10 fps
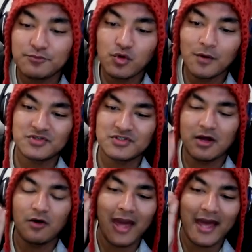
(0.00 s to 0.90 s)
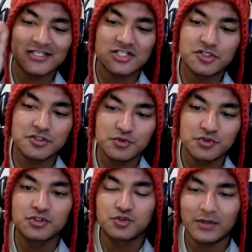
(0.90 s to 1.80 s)
have two options now: as a
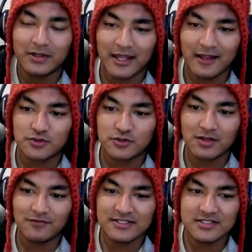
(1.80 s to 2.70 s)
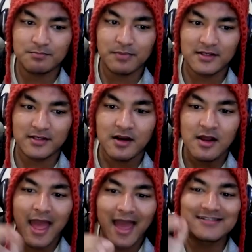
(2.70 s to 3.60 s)
tribute to aviation pioneer,
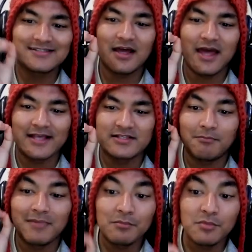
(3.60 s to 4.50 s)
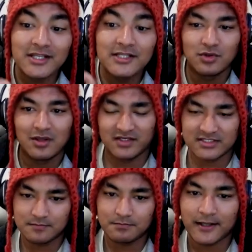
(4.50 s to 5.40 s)
as a memory to
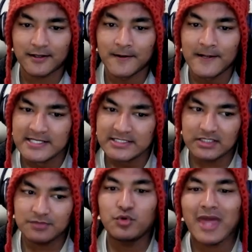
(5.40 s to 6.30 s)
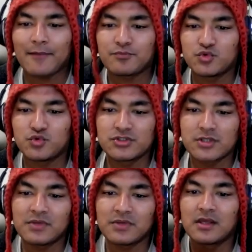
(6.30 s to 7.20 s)
aviation pioneer. So if we have to do
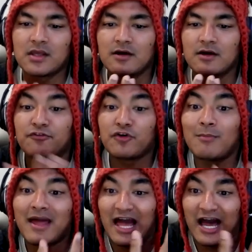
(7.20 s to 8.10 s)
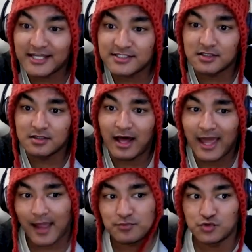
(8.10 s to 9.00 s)
something for my idol, I
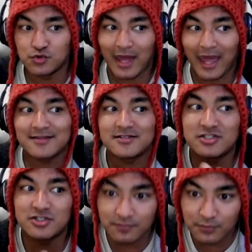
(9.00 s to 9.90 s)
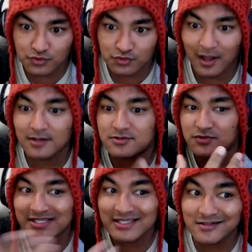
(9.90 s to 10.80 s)
have to do as a tribute, right? So
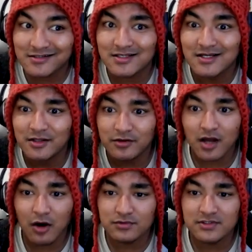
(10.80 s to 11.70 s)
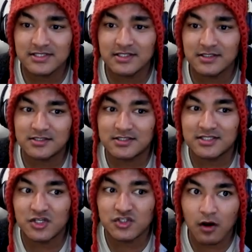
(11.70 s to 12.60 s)
singers, you know how the singers
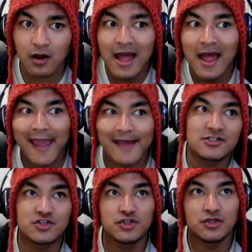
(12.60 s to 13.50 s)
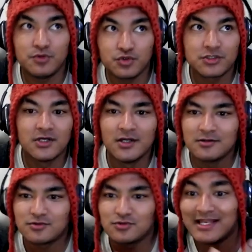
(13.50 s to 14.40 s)
sing a song as a tribute
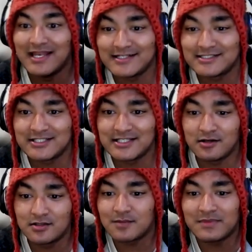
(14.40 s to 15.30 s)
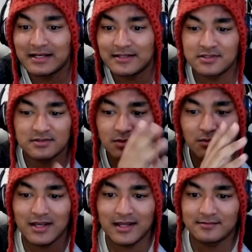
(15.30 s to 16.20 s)
to the late singer or something like
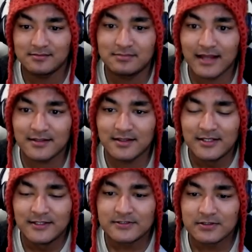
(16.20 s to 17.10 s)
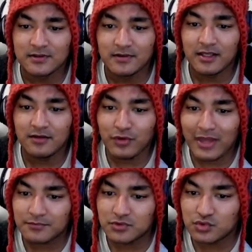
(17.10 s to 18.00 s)
someone like that. So if we
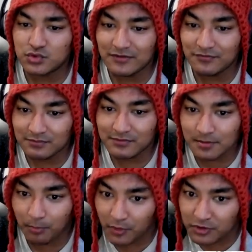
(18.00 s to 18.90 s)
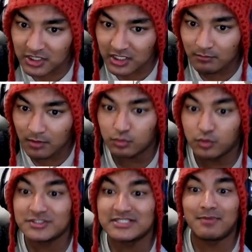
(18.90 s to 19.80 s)
have to, if there's a person involved
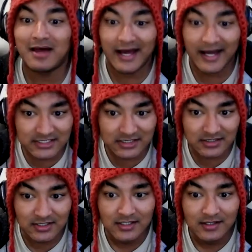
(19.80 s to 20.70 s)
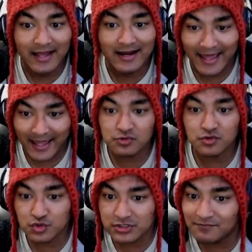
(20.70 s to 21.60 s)
which is my idol, and I have to
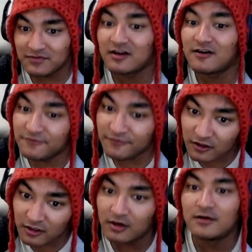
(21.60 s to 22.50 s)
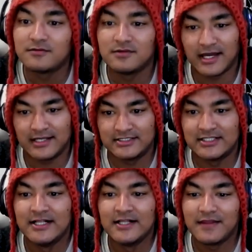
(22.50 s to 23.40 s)
do something for the idol,
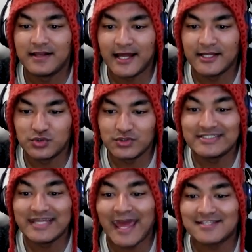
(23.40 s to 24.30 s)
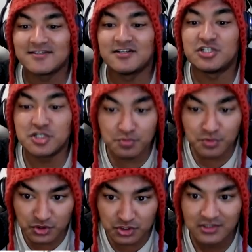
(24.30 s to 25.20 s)
then I do it as a
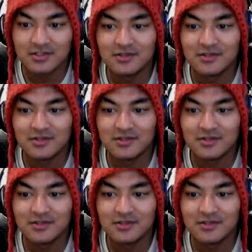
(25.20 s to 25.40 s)
tribute,